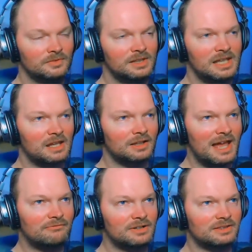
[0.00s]
Kill
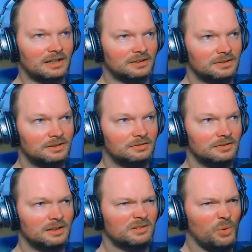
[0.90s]
everything
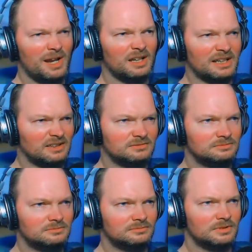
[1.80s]
quickly. Oh
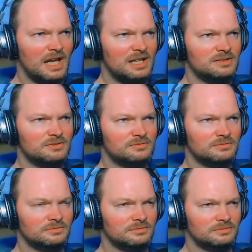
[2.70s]
God, where? And is...
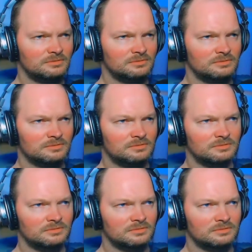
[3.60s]
oh, I
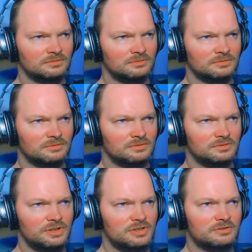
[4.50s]
guess he missed.
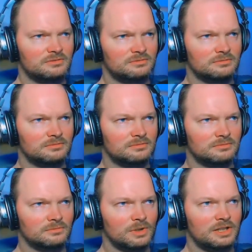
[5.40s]
Just
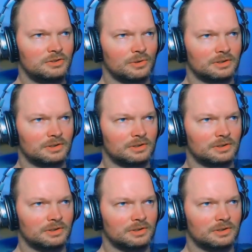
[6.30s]
what are you doing?